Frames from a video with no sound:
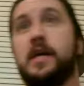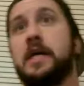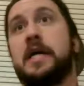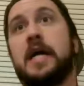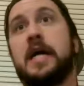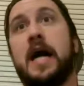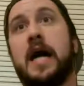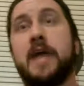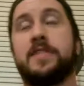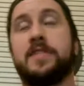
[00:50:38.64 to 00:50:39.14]

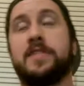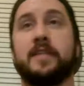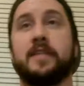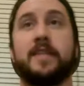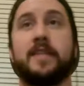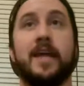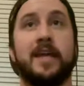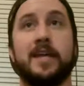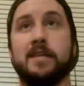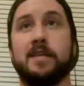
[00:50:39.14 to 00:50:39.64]
I think
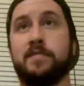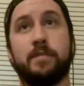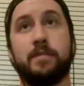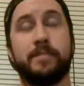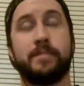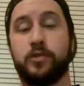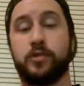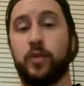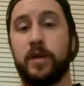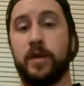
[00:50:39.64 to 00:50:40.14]
they give up
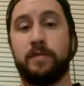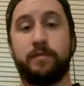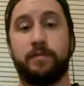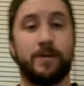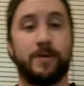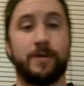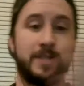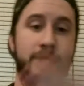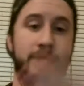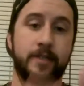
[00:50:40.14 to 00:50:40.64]
between
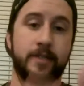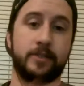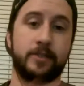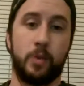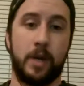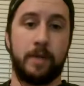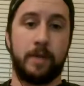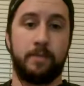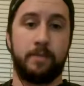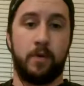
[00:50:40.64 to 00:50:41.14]
14 and
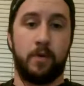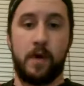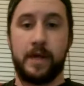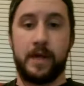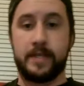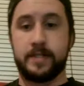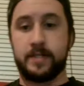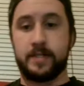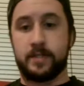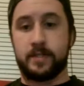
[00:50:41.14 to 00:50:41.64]
20
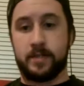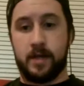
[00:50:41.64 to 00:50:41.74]
points.